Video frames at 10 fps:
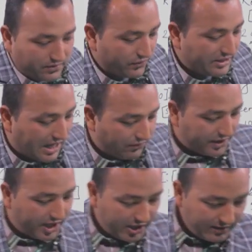
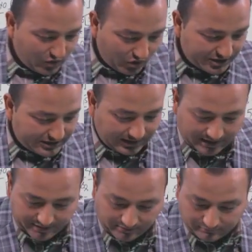without any more
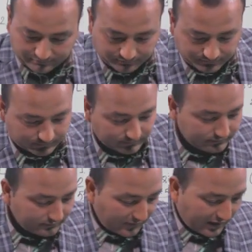delay,
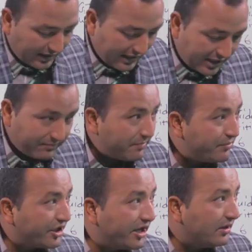let me
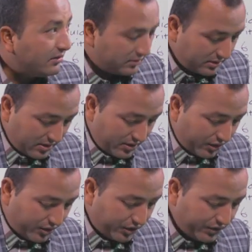begin.
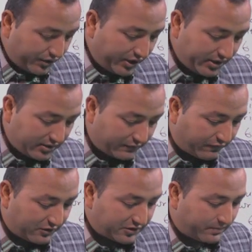You hear the
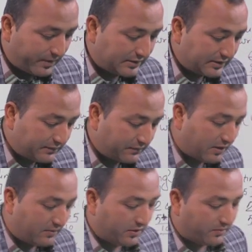first passage
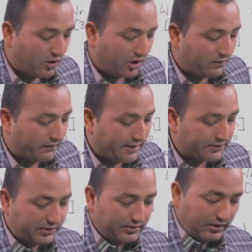from the model
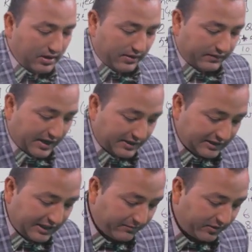question that
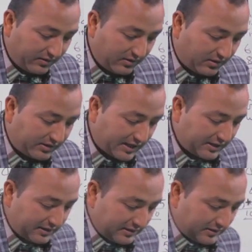is given, or
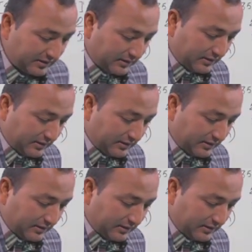that is